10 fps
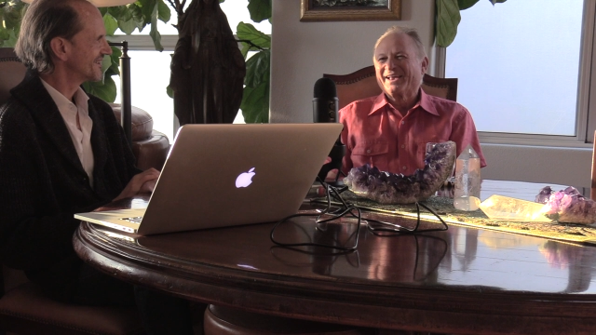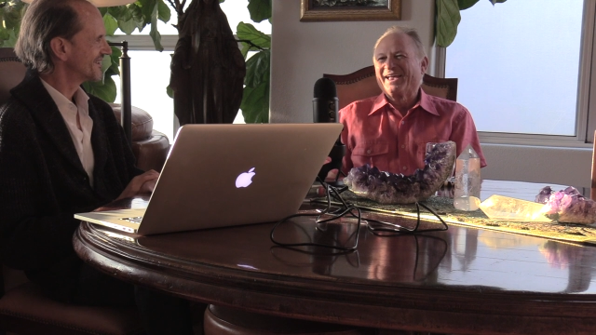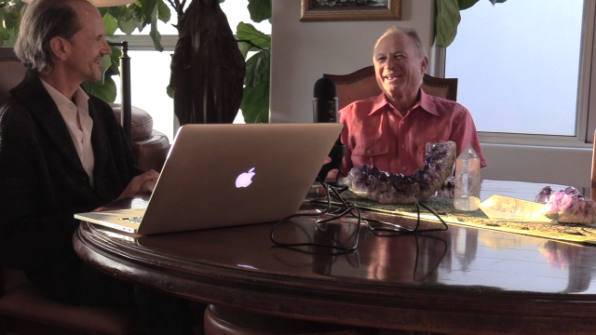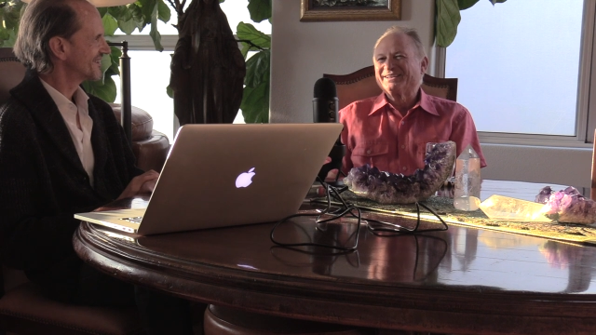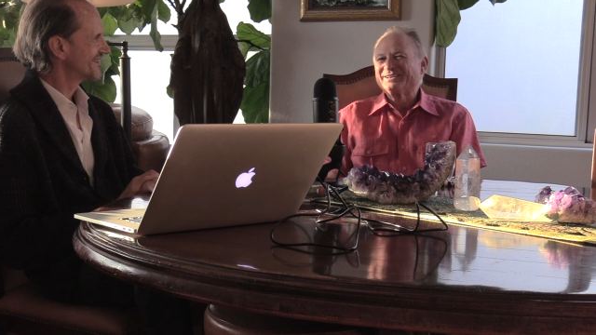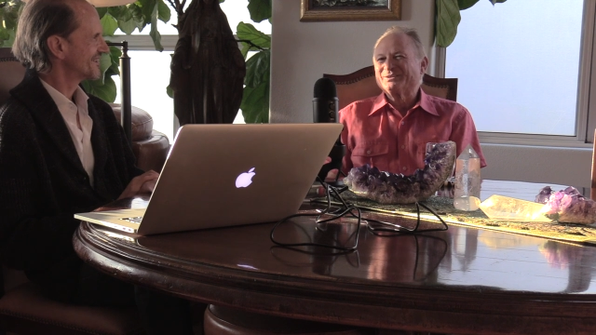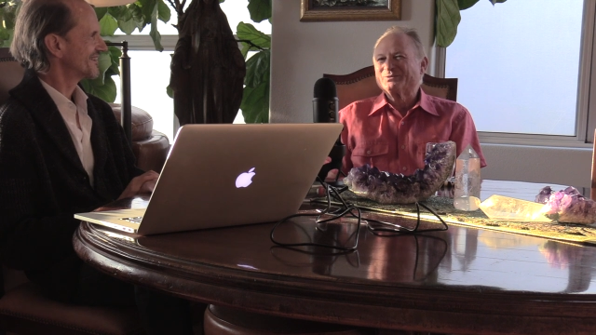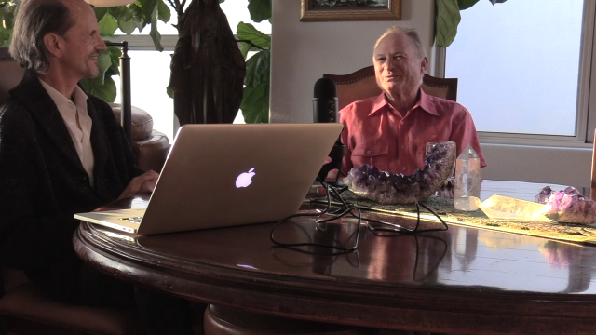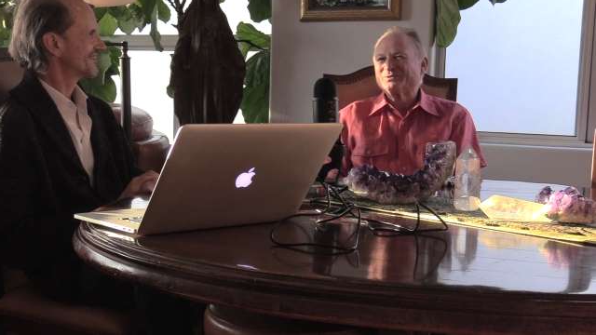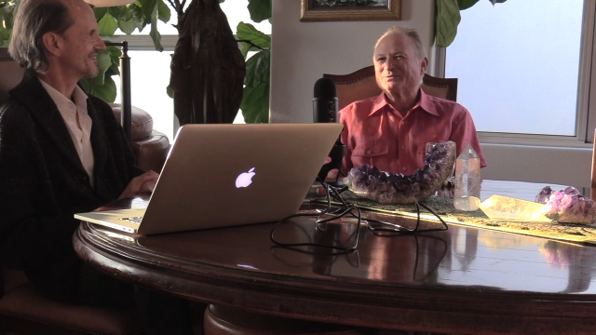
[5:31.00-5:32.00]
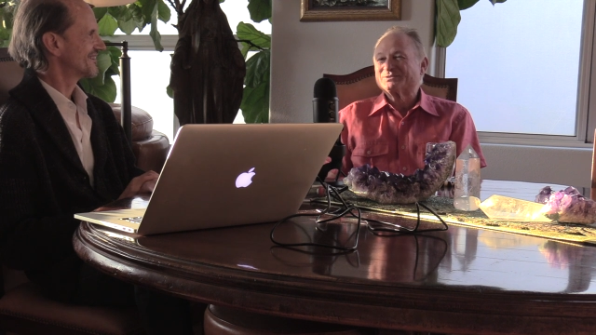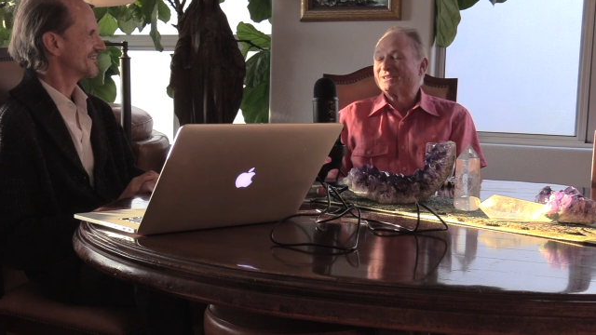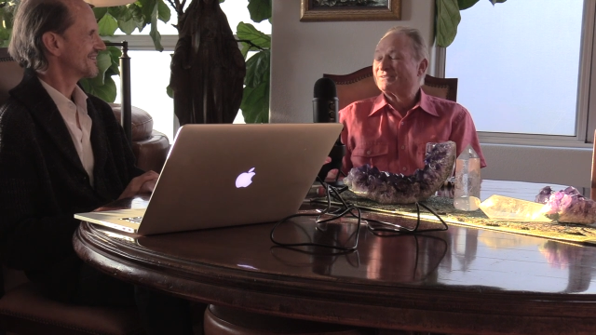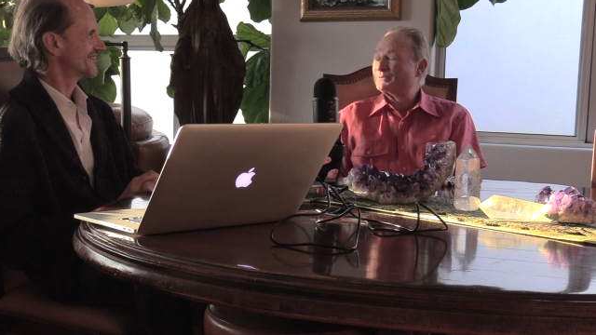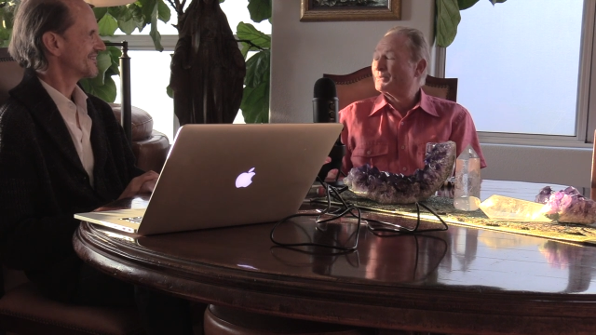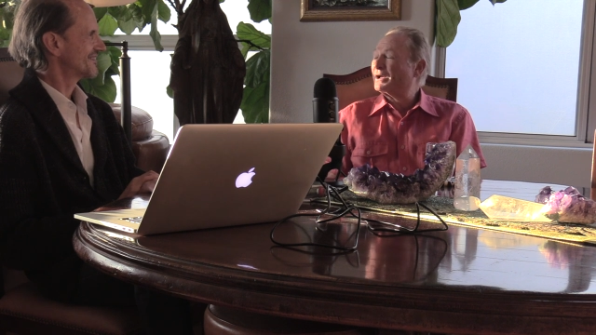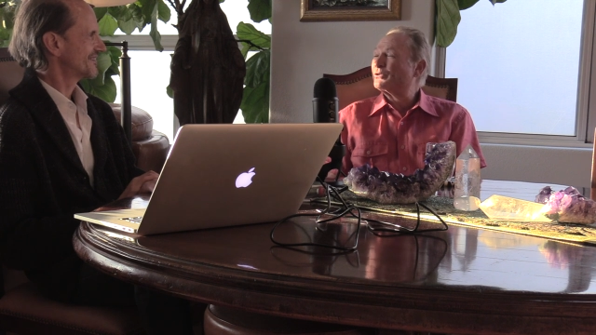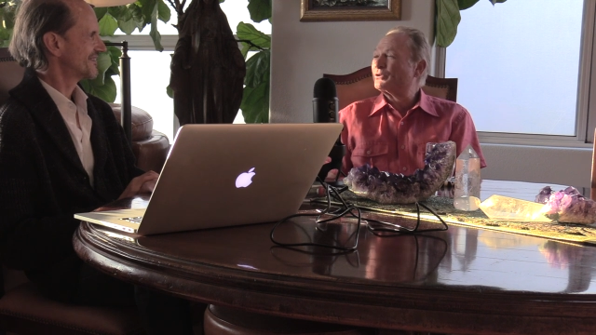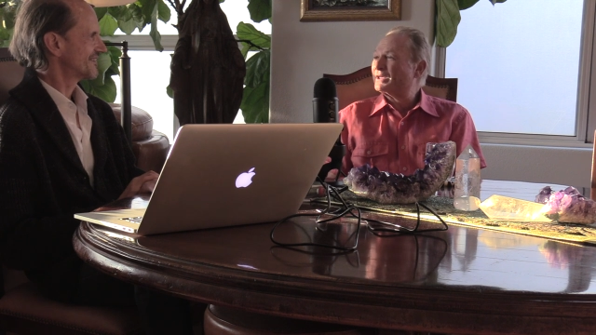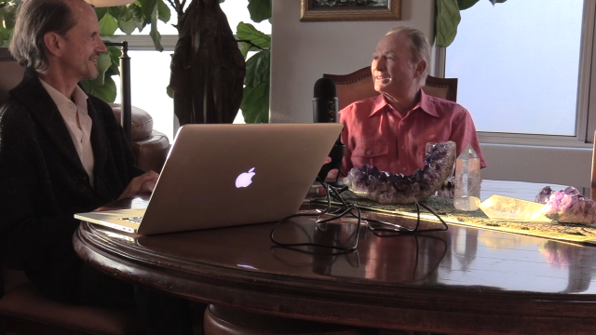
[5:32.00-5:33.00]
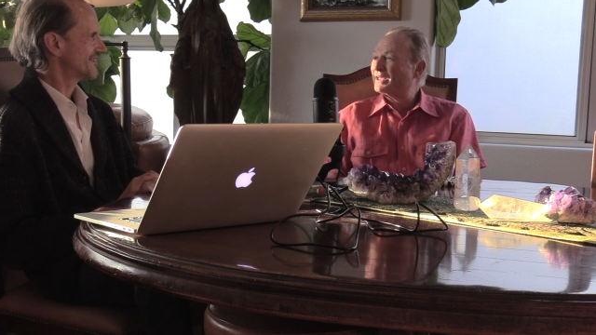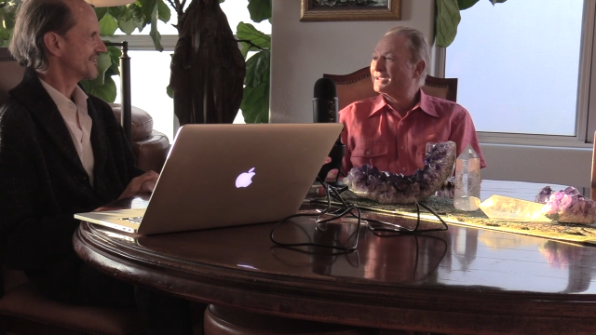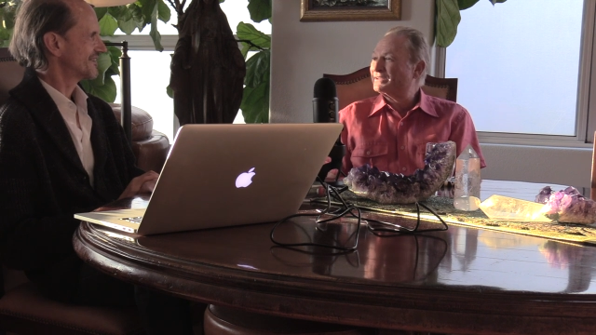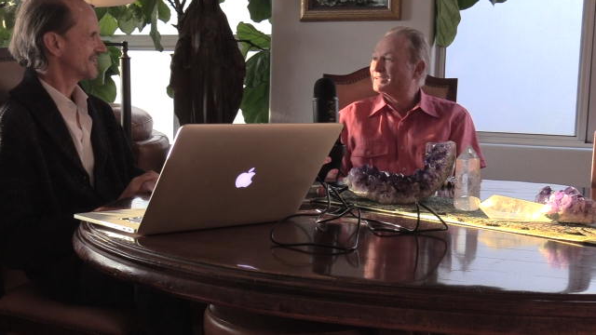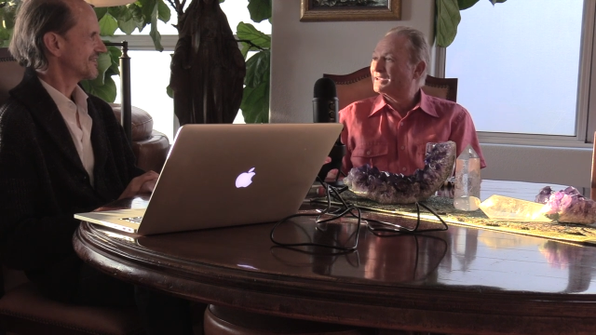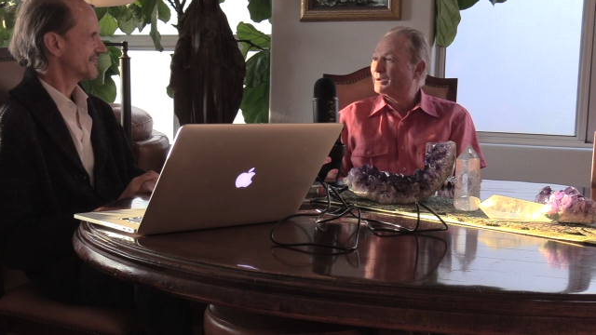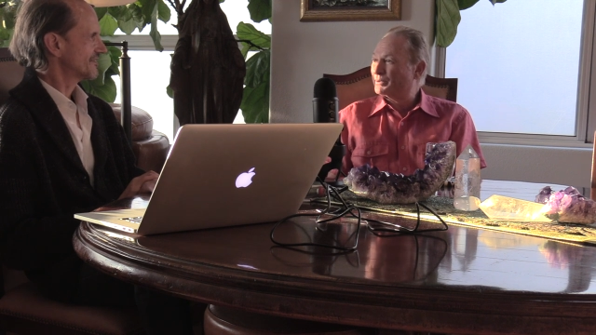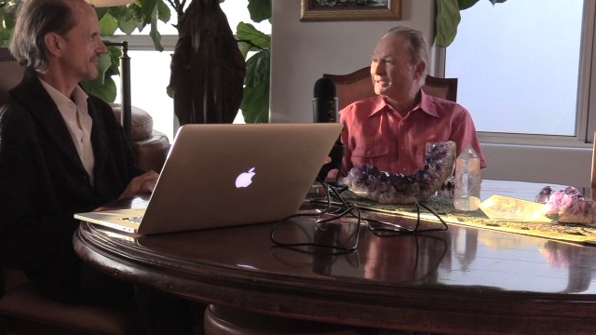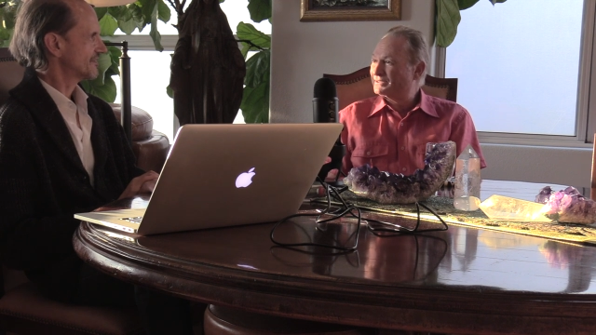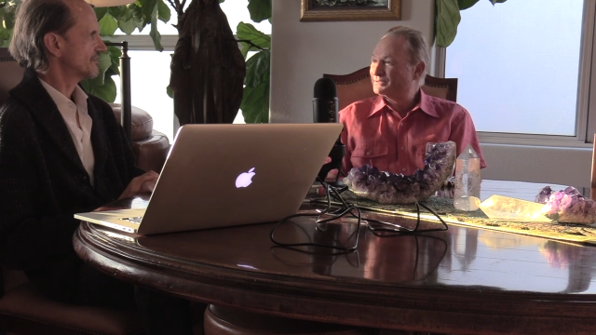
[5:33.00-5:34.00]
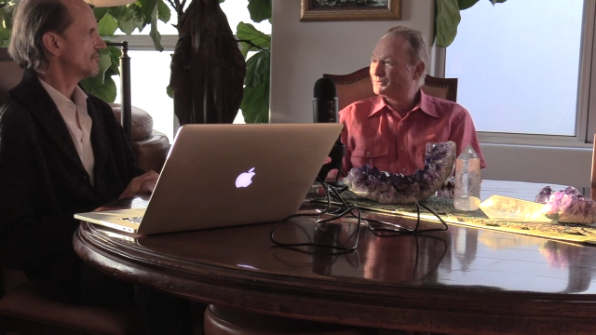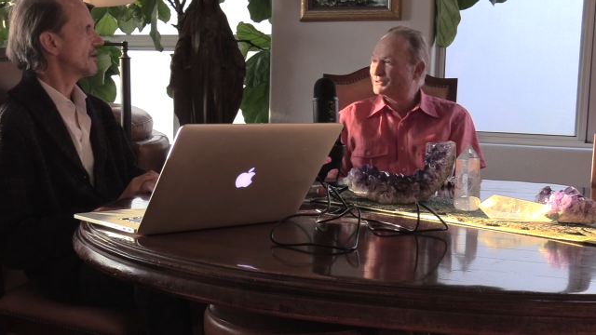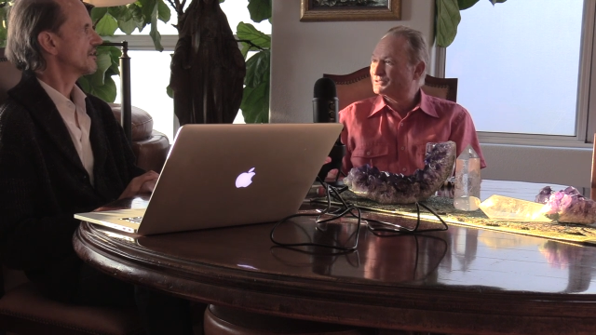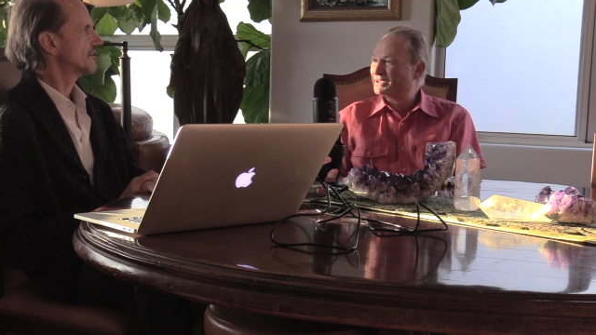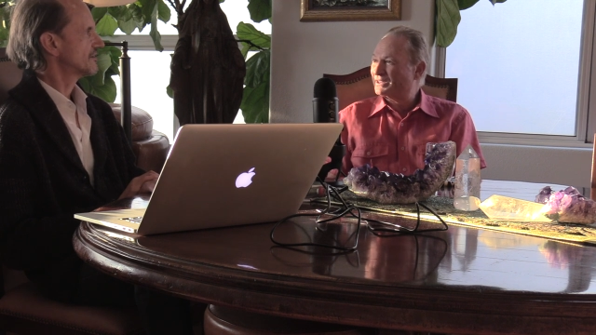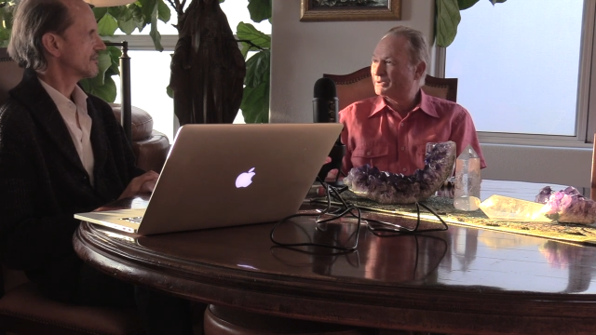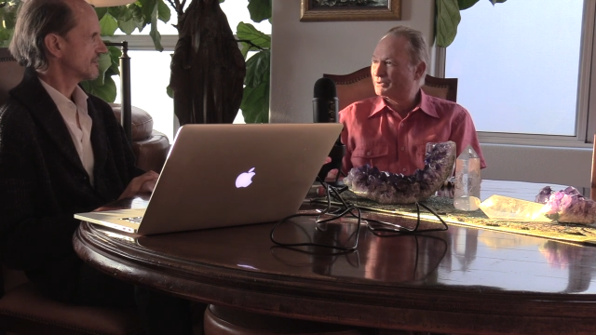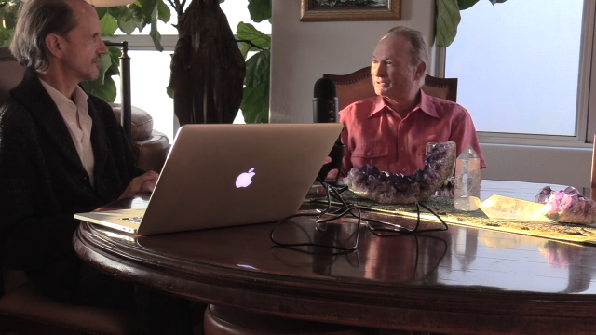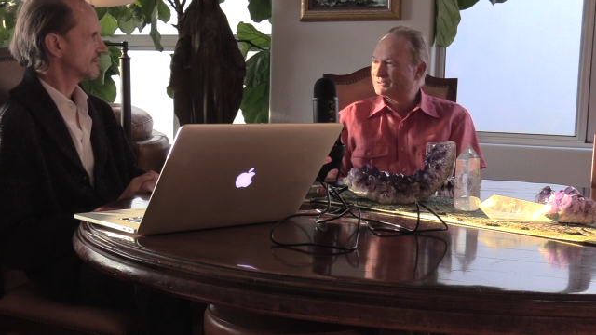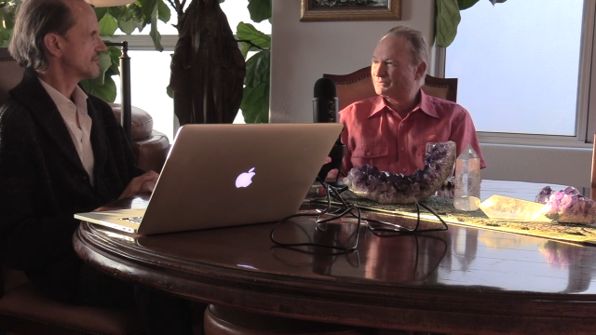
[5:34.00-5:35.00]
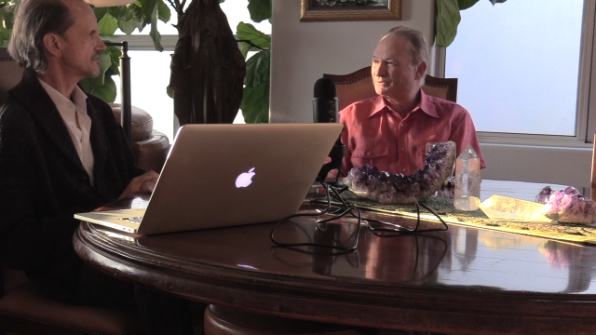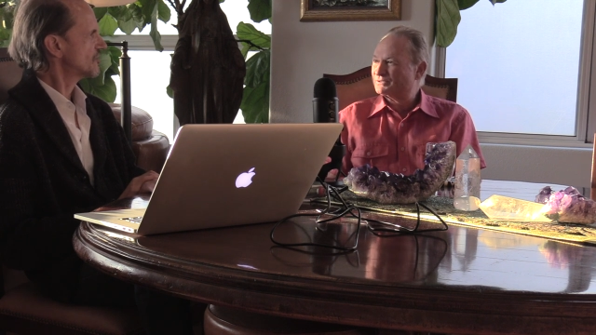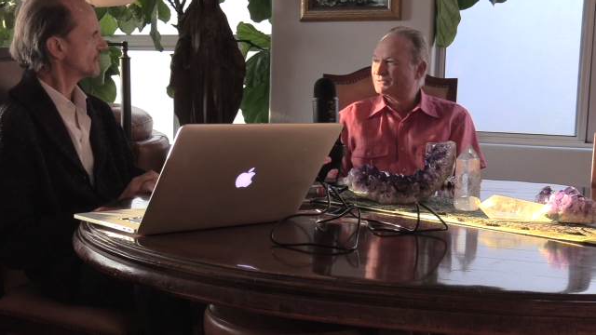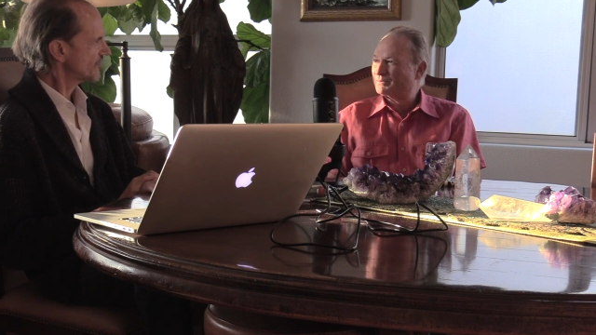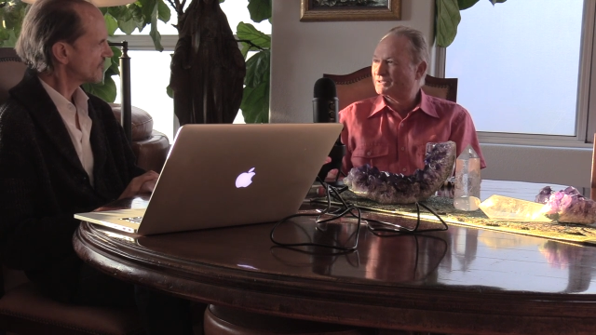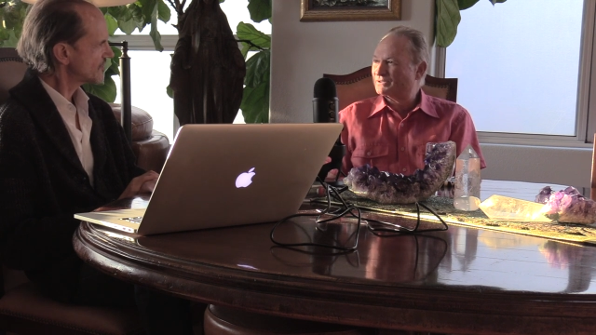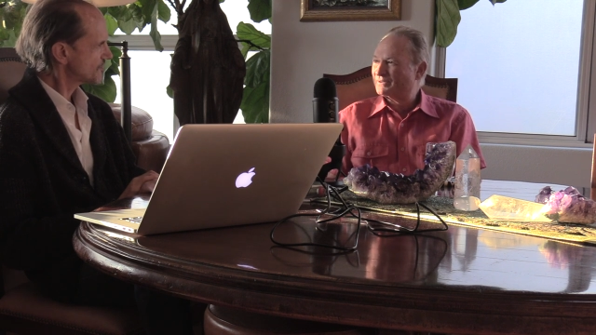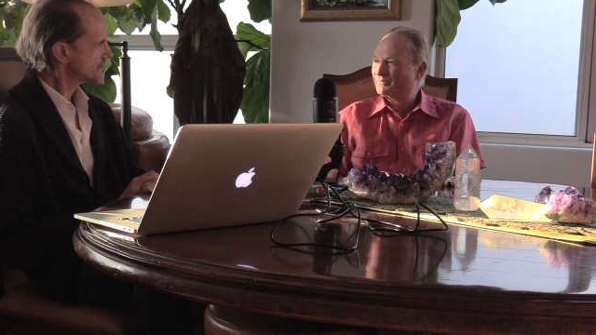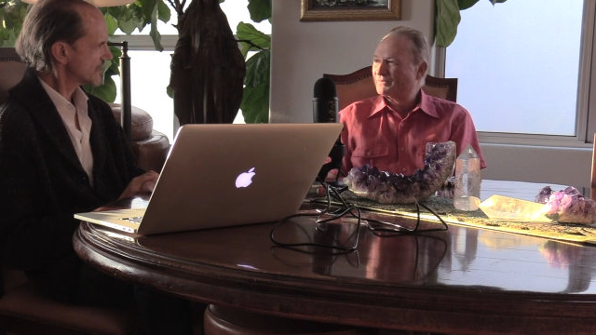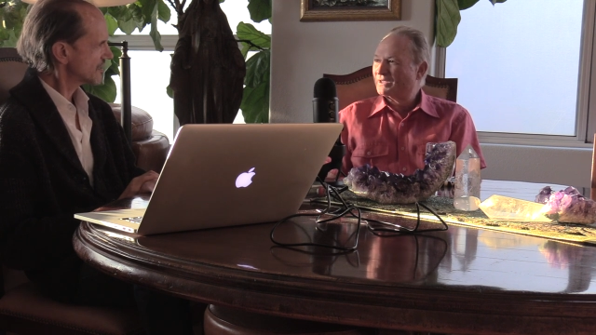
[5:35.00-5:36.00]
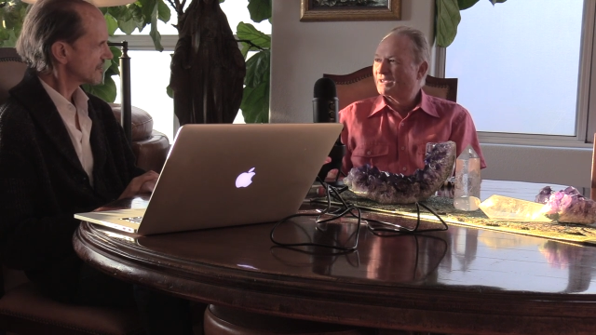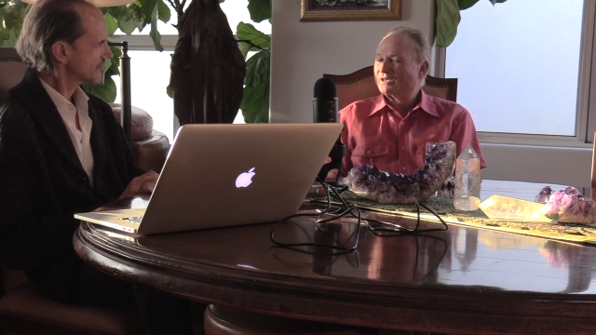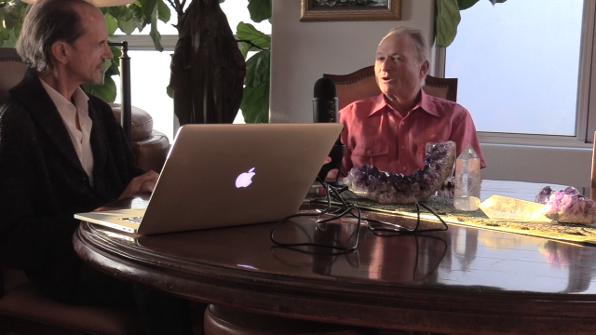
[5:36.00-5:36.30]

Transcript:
Speaker 1: and you you still have some other online companies which right. are selling books. Which still fifty percent.